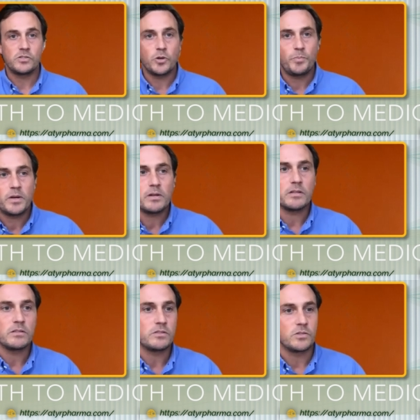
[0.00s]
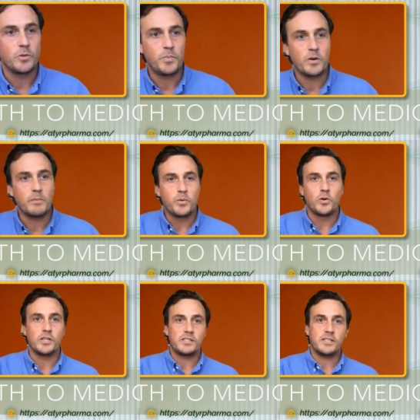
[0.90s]
super, super
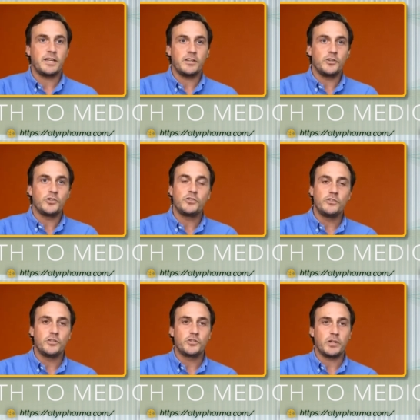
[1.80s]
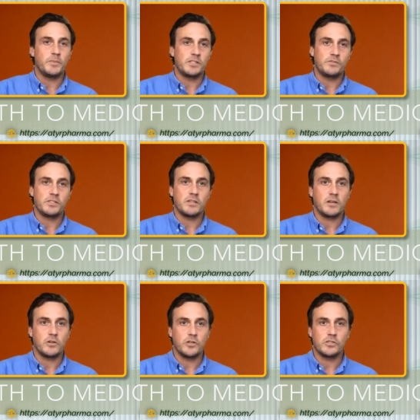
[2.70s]
important to get new new treatments for
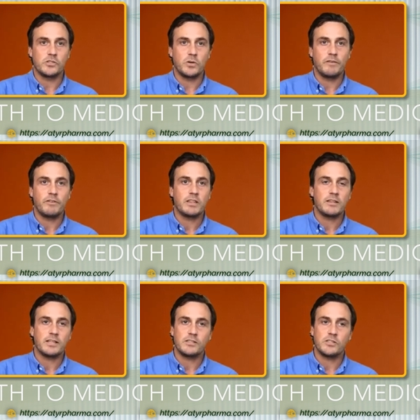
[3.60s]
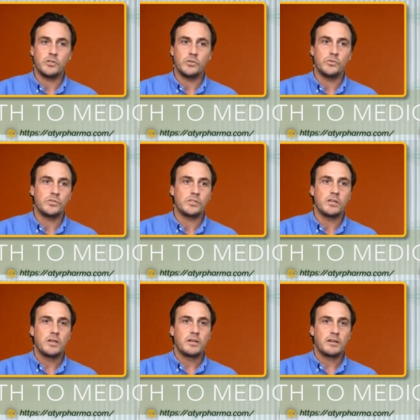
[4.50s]
sarcoidosis. So everything that's used
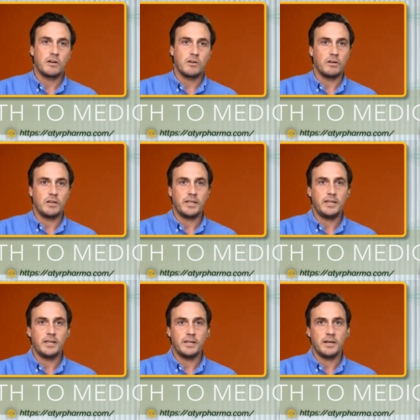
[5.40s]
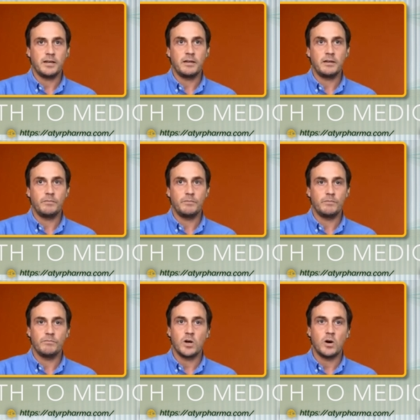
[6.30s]
currently, uh,
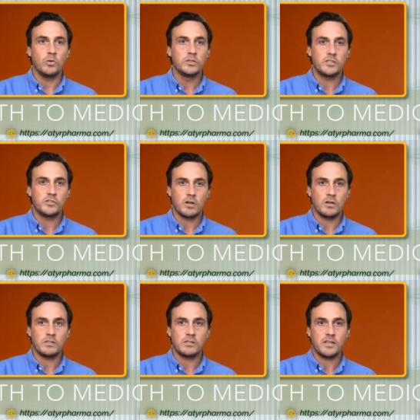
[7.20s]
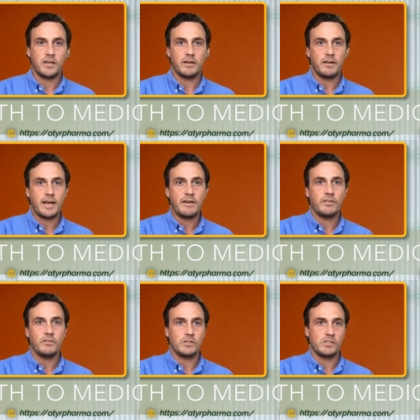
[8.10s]
older drugs that
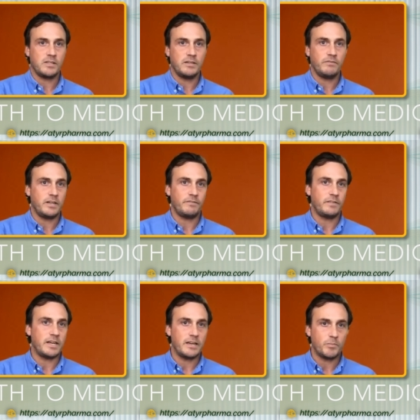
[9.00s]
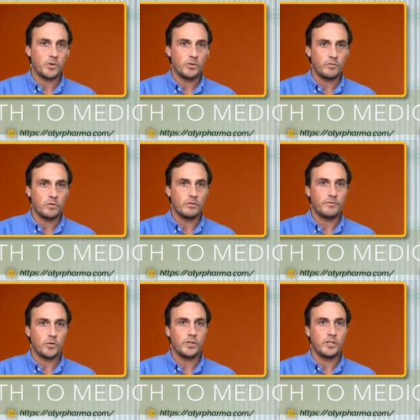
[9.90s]
haven't received FDA approval
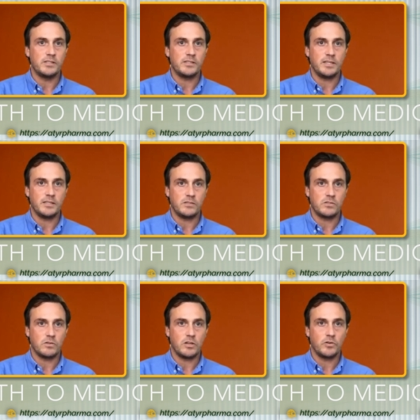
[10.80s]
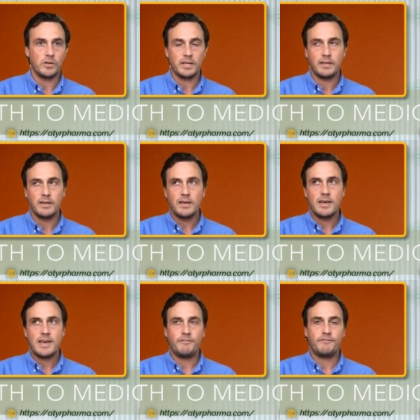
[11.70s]
for the disease. So the only
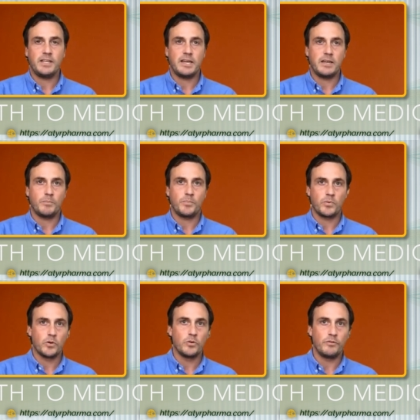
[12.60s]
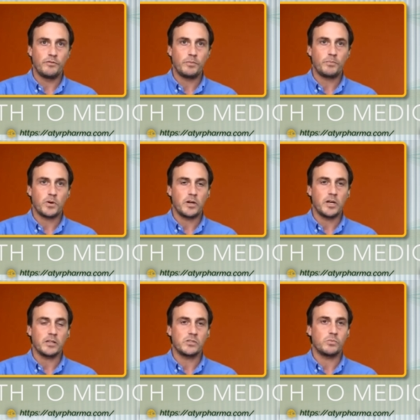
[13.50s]
FDA approved
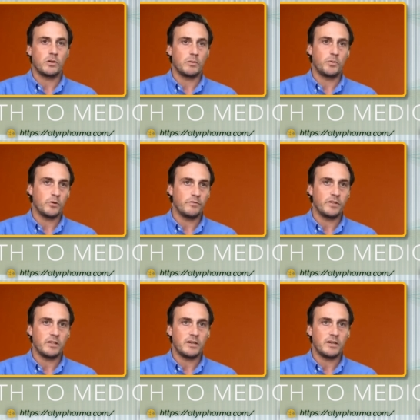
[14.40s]
products were approved in the